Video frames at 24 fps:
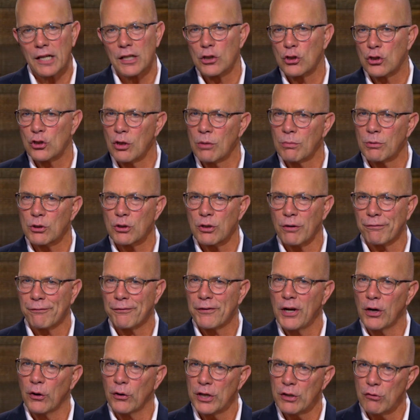Consumers are
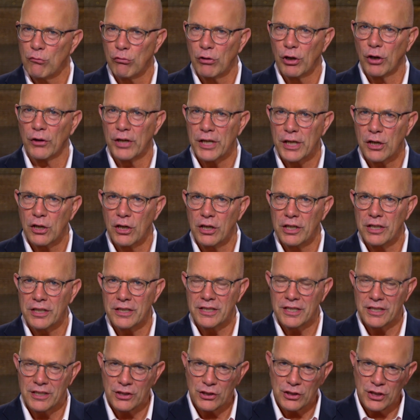feeling really good.
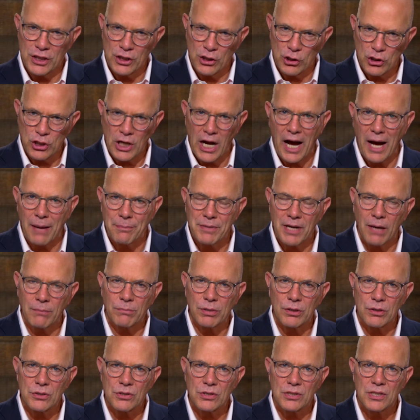Did you see the job
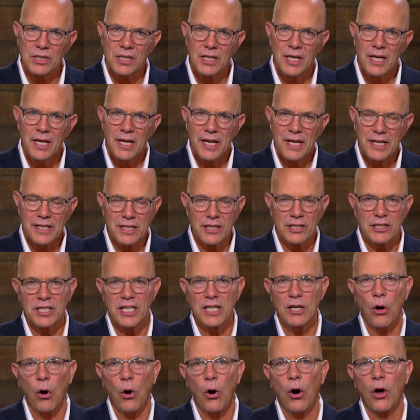numbers? You
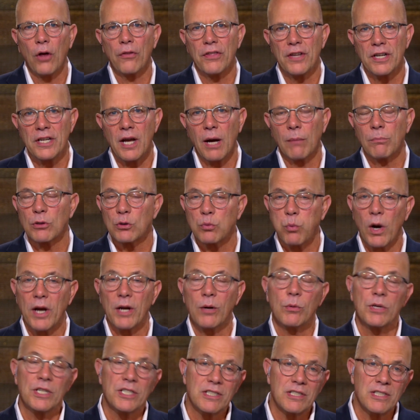see all the numbers. Where
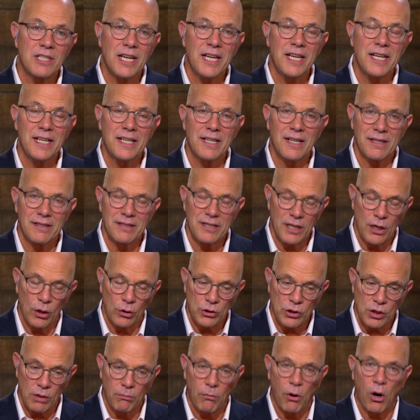do we see, you
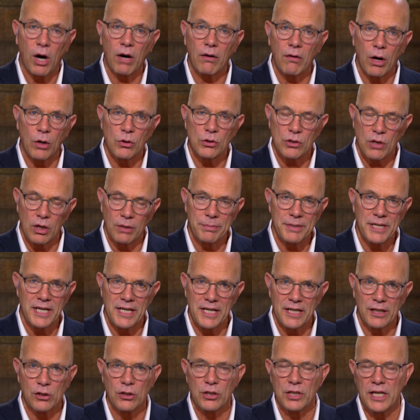know, tomorrow is going to be
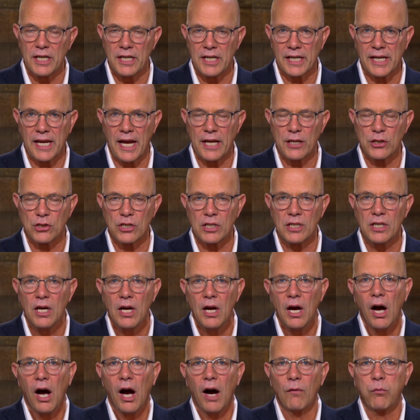a good indication
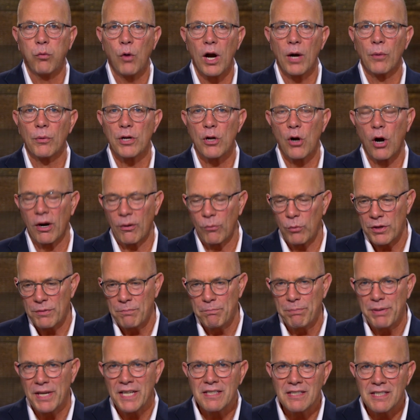of where we are
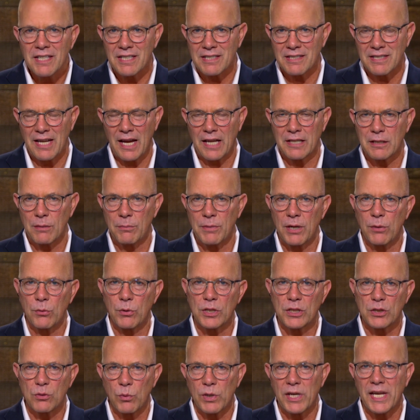with business sentiment
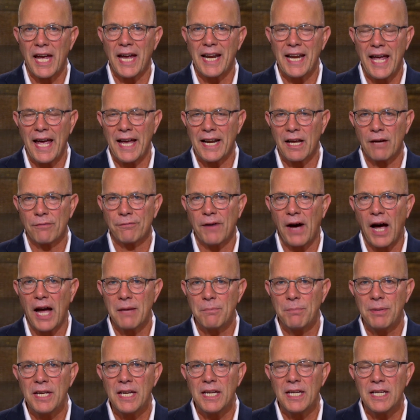as we get
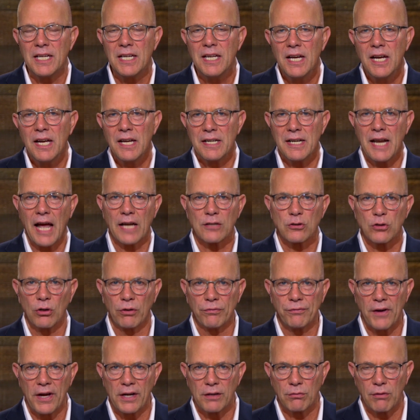NFIB,
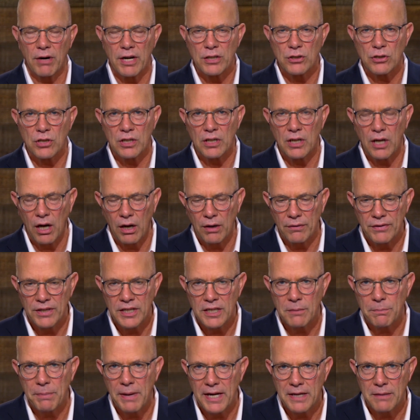National Federation of
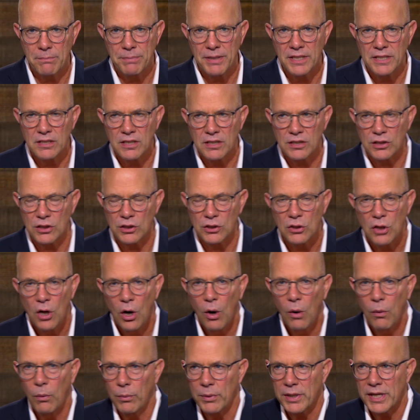Independent Businesses.
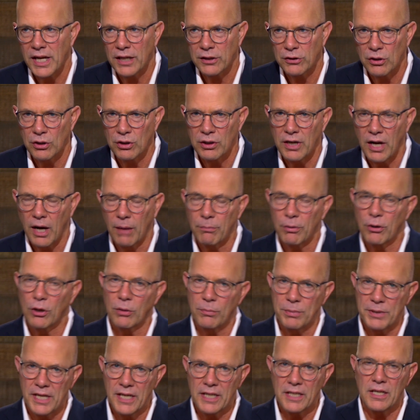When we get their number,
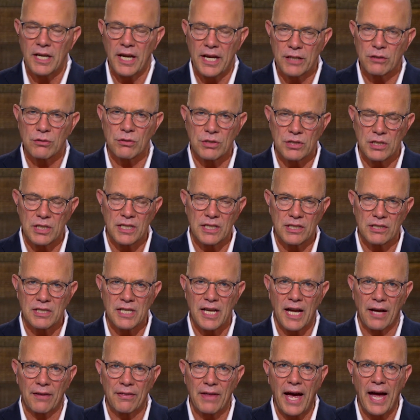it'll be interesting to
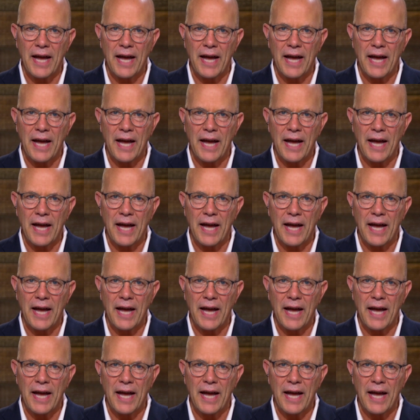see how